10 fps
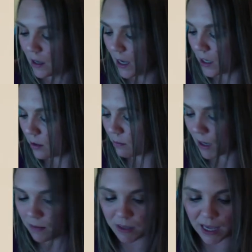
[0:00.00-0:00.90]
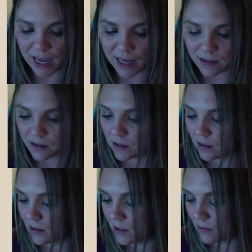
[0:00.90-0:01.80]
And you might be
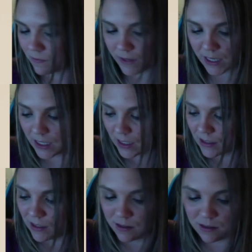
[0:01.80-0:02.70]
asked to find